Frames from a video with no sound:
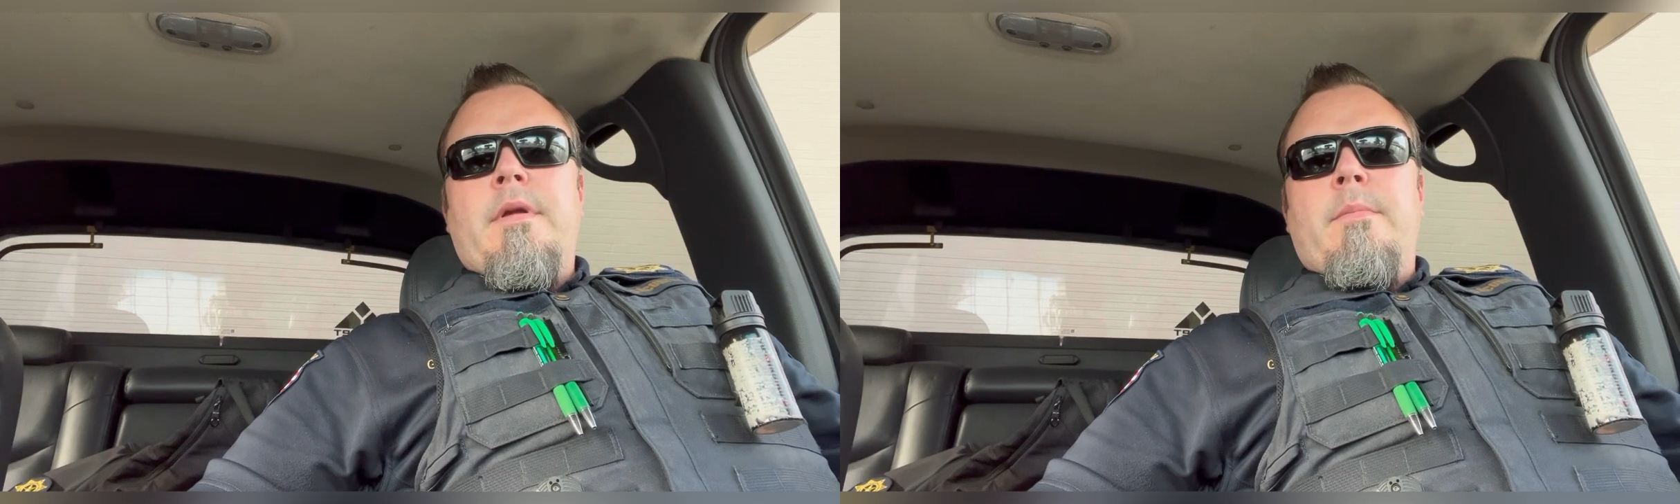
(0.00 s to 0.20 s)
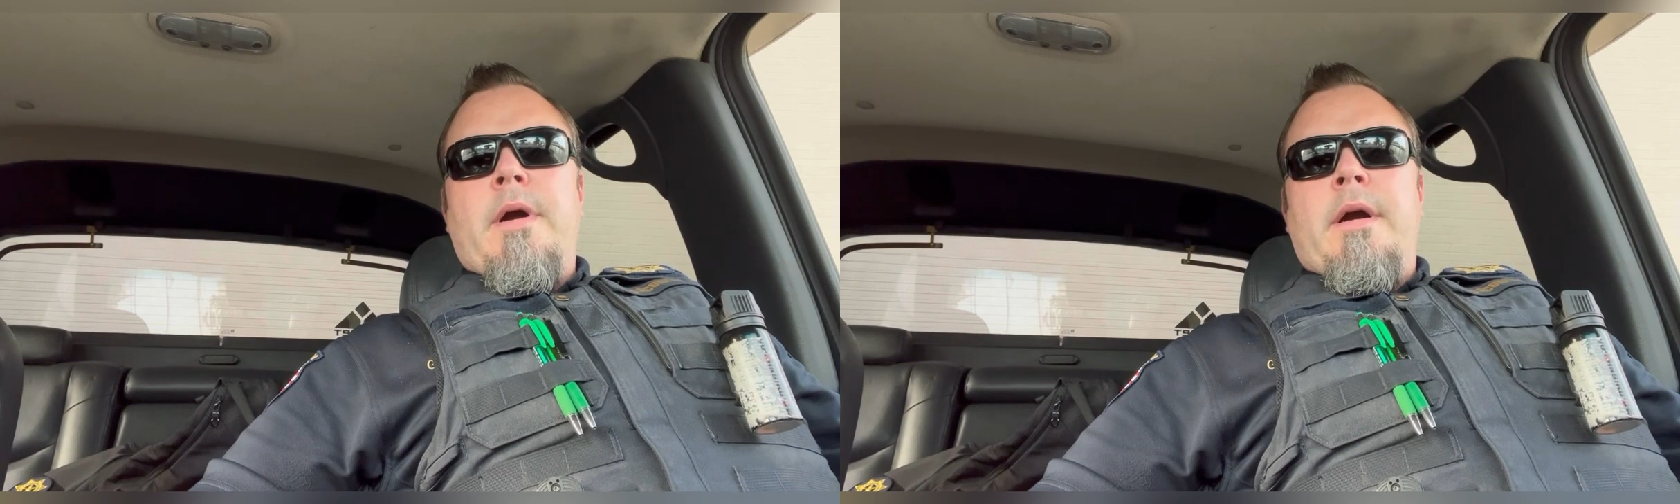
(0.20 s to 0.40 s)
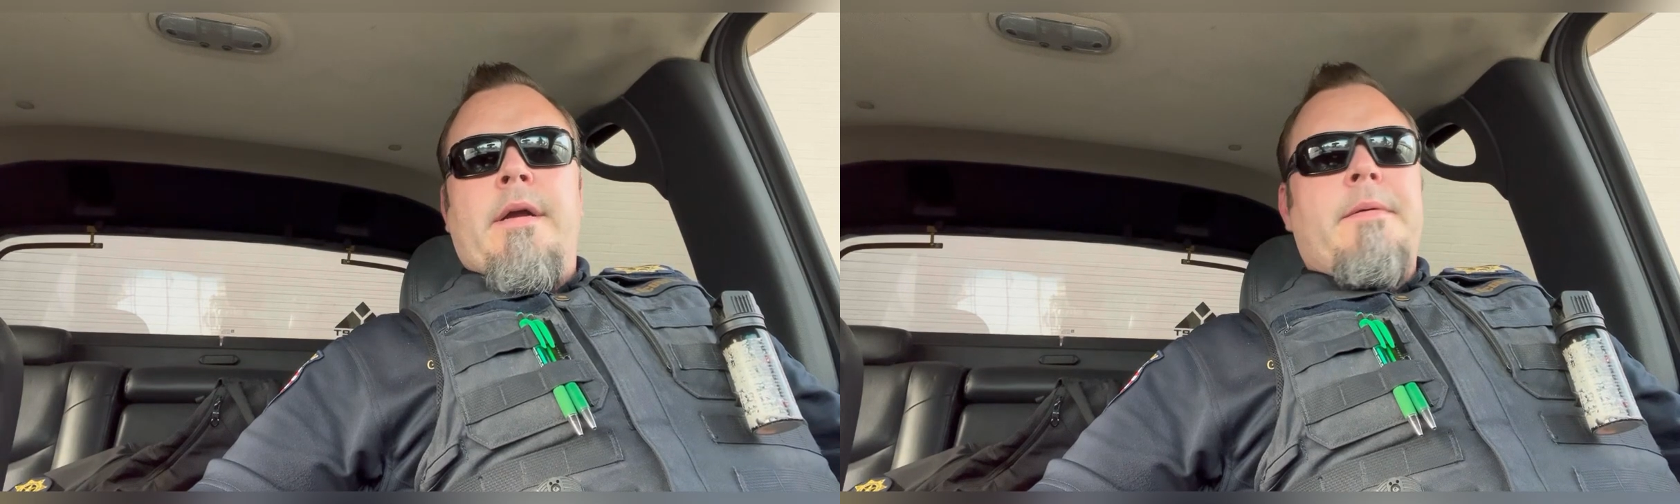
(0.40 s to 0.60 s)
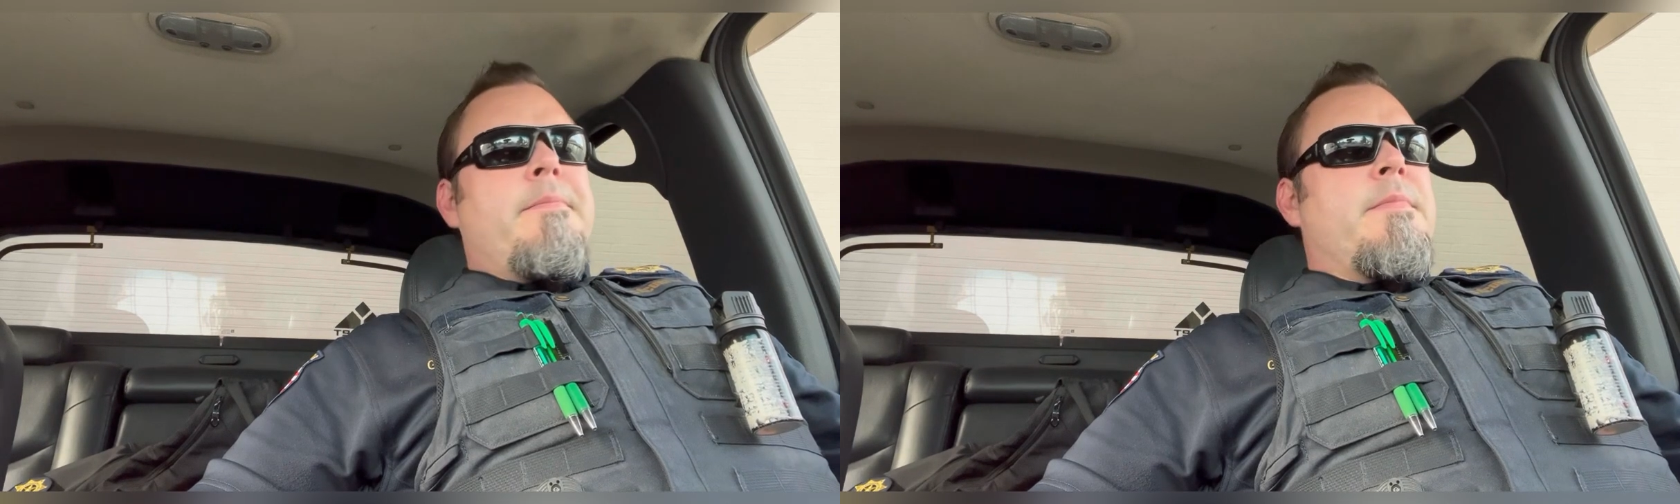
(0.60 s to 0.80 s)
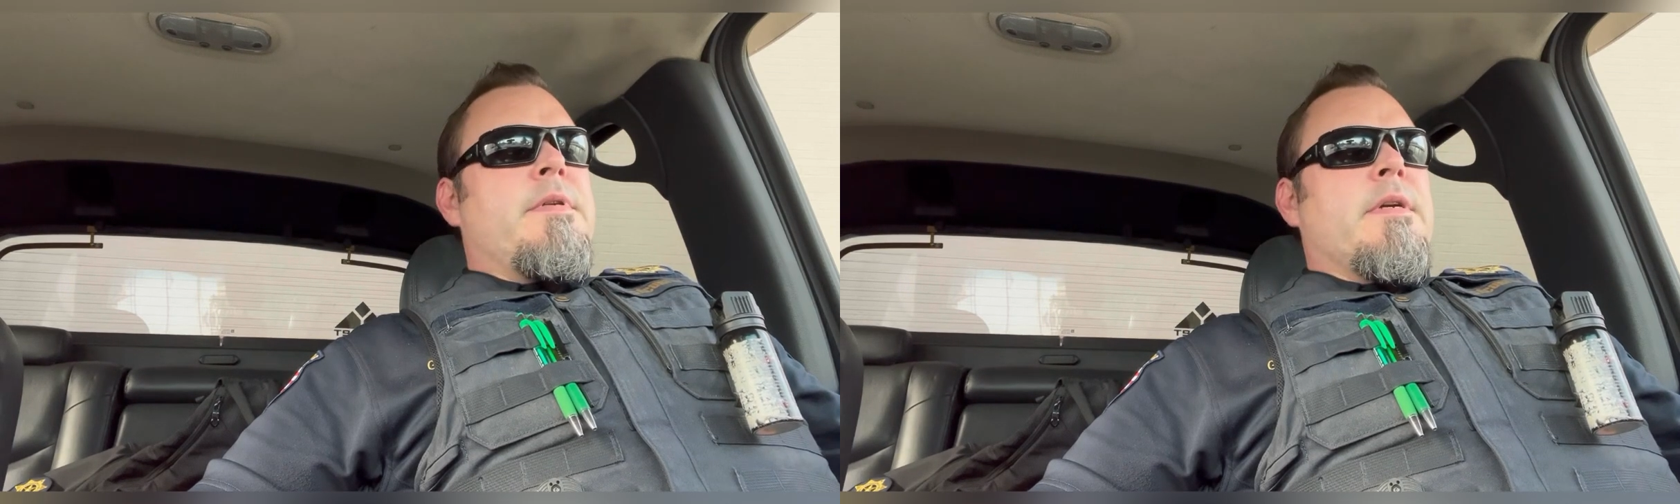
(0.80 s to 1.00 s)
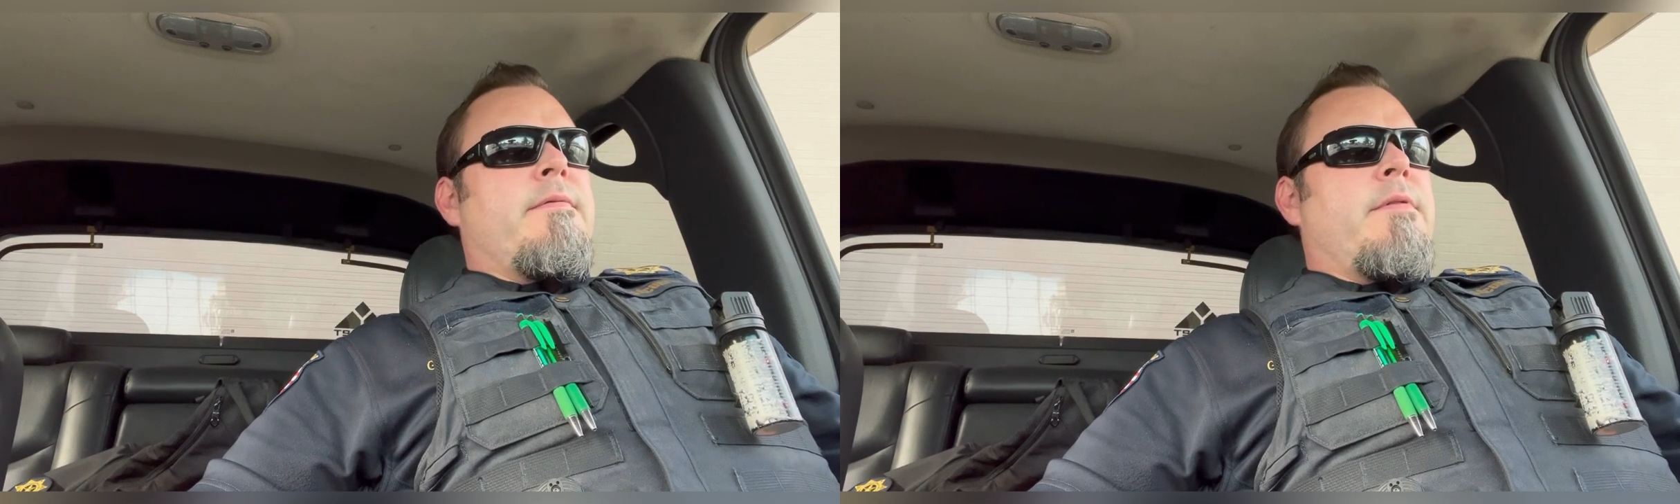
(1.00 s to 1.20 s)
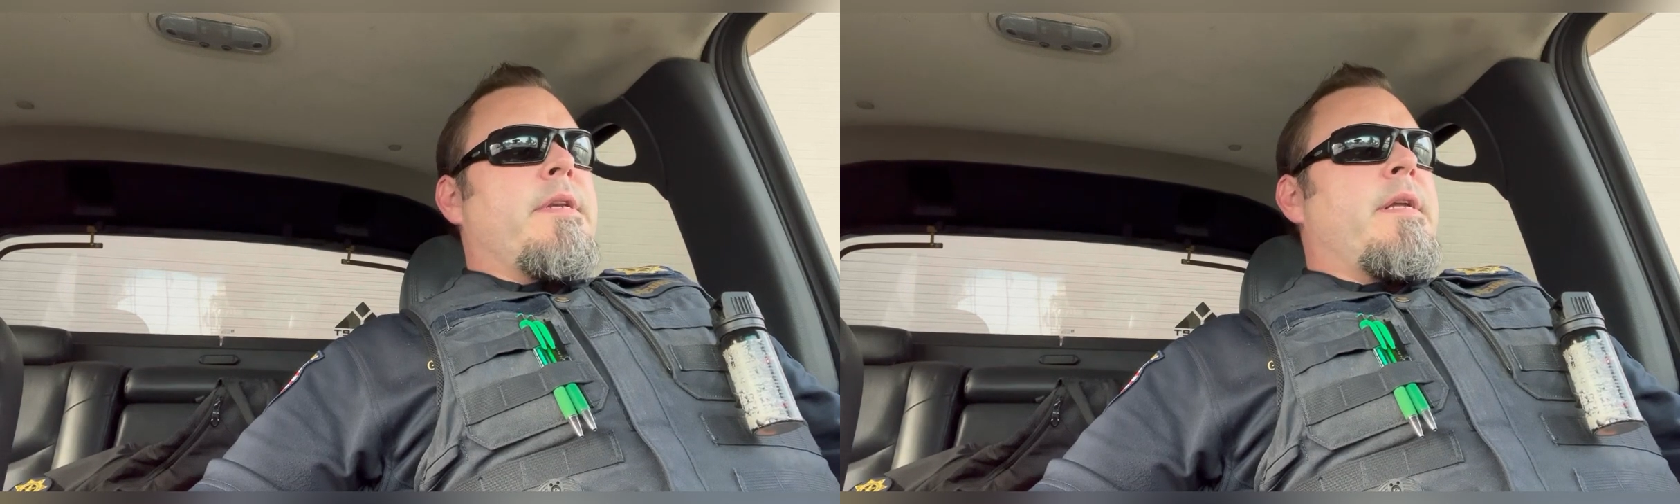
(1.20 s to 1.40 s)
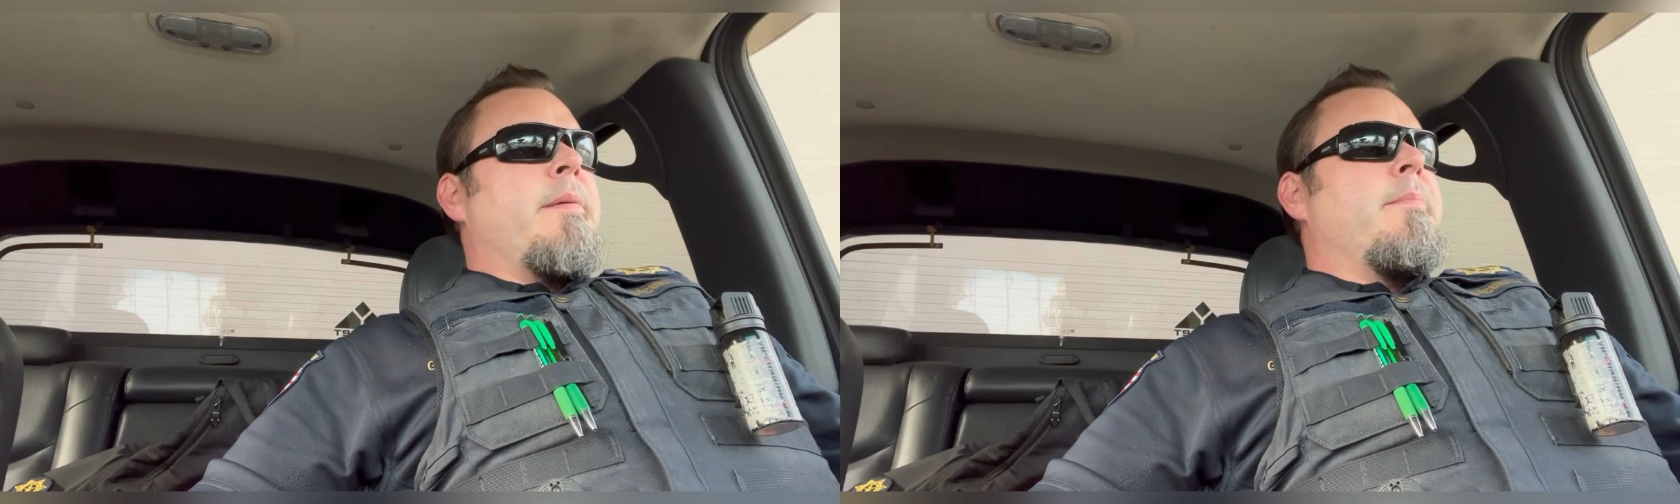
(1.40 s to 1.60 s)
than buried 6 foot
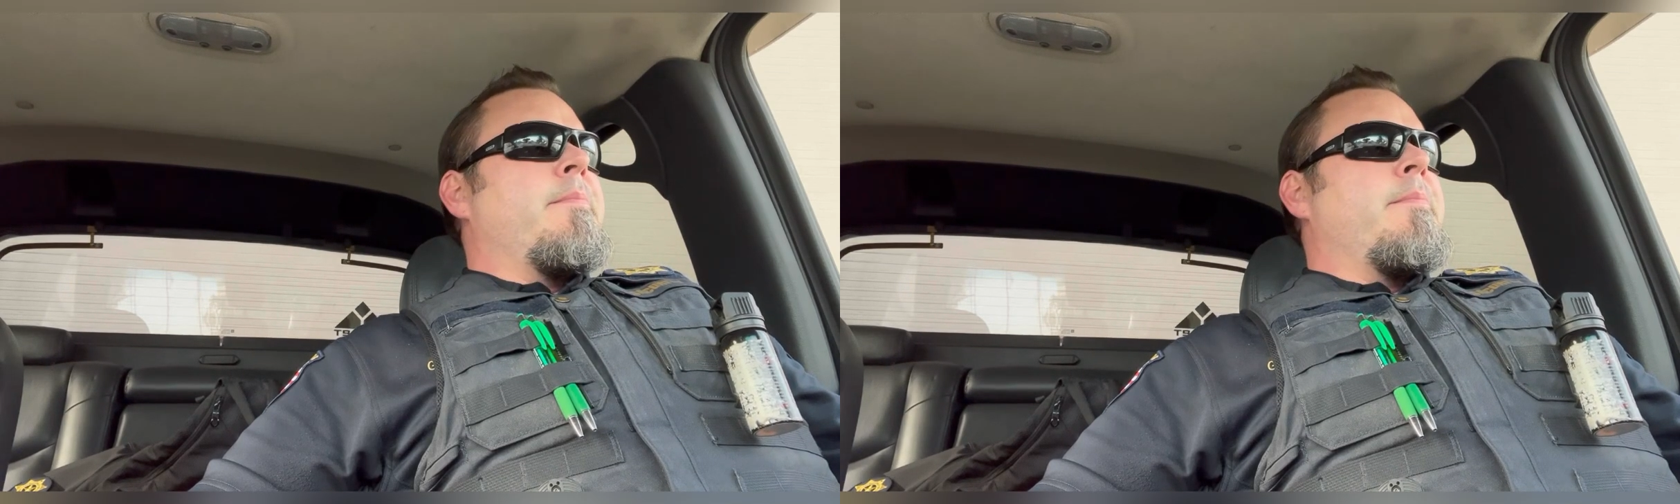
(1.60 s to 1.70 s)
deep.